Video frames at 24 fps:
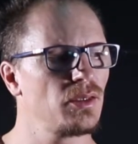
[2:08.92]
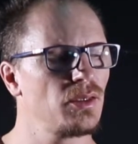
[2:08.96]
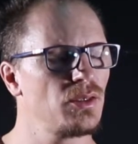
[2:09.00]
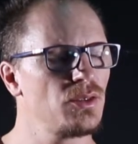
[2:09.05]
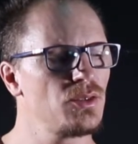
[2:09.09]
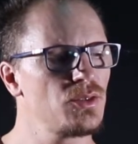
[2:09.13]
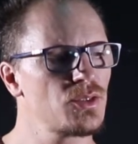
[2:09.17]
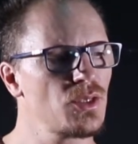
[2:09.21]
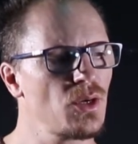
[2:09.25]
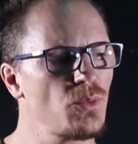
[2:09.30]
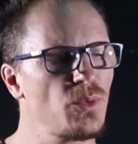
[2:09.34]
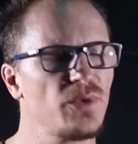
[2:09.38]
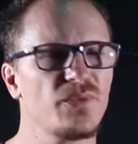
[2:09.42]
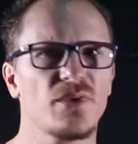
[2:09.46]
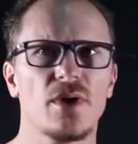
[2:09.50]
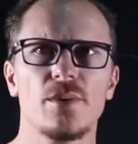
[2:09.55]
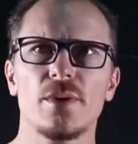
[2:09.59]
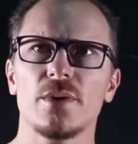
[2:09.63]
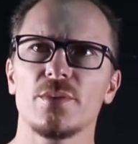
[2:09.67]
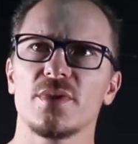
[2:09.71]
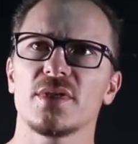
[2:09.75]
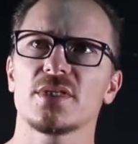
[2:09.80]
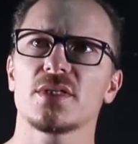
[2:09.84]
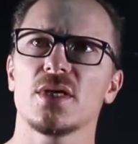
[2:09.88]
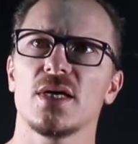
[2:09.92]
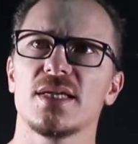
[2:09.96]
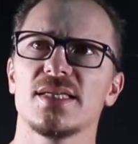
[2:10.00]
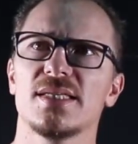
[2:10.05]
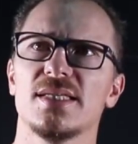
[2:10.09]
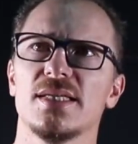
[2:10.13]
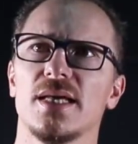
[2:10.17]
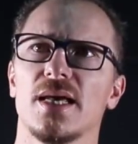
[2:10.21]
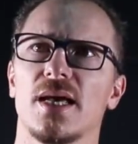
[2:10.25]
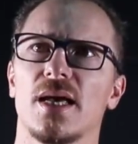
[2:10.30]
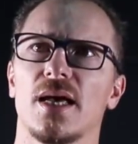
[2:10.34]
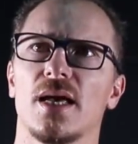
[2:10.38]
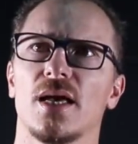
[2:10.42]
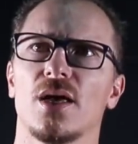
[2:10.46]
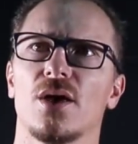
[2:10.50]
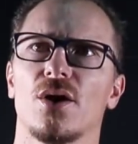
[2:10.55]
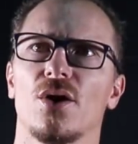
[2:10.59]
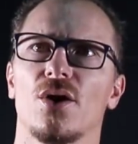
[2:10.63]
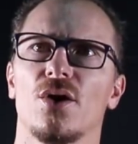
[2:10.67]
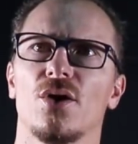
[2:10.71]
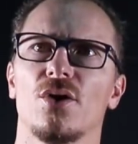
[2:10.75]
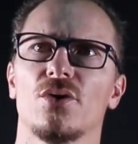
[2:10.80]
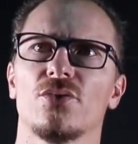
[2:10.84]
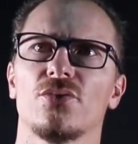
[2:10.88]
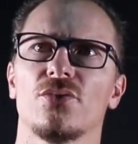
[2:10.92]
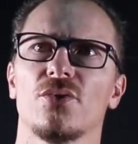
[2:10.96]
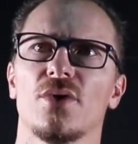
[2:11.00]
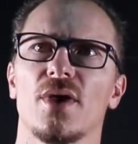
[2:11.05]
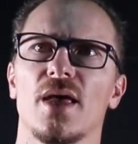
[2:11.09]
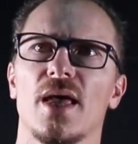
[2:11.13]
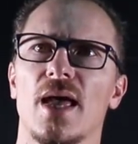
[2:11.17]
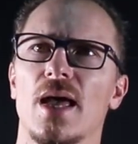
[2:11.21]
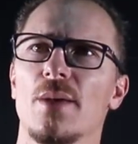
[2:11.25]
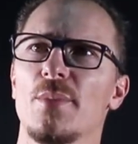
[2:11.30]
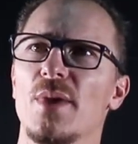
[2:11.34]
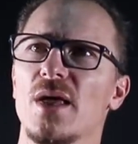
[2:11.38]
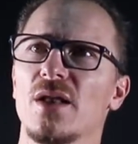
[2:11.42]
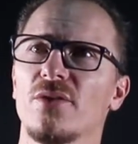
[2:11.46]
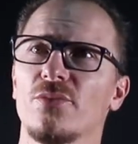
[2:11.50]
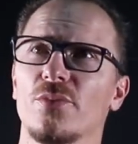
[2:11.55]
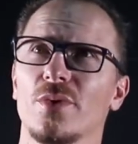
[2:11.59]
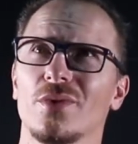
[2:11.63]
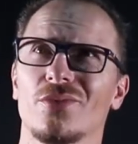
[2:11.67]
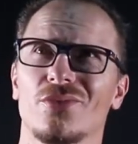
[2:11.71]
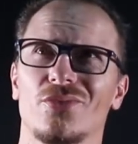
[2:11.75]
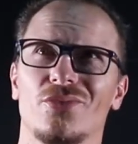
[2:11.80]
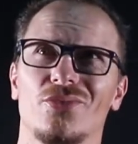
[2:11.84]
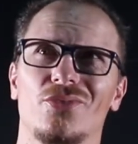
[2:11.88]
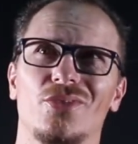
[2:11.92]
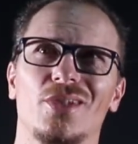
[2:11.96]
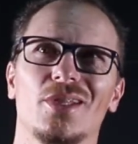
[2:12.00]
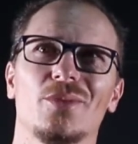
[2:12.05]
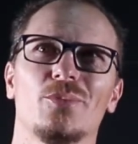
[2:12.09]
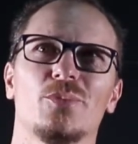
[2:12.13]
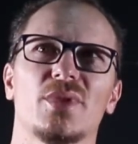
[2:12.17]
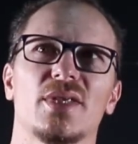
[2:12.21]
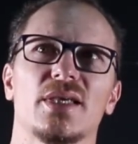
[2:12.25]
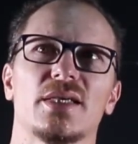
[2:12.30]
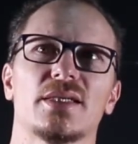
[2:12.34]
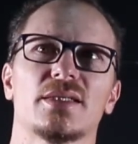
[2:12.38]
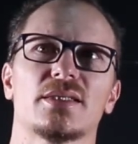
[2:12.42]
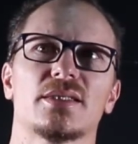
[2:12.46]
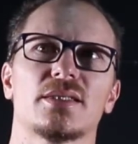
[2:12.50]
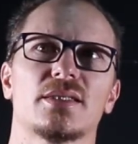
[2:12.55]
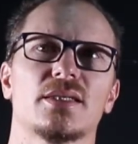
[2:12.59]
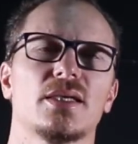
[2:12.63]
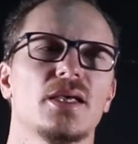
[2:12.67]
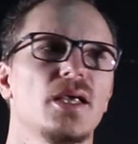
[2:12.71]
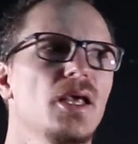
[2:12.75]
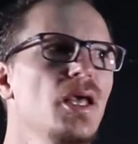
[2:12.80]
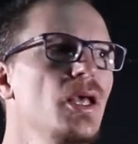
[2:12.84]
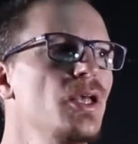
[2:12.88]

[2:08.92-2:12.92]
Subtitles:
So we've come up with this idea of, how about if we flip this?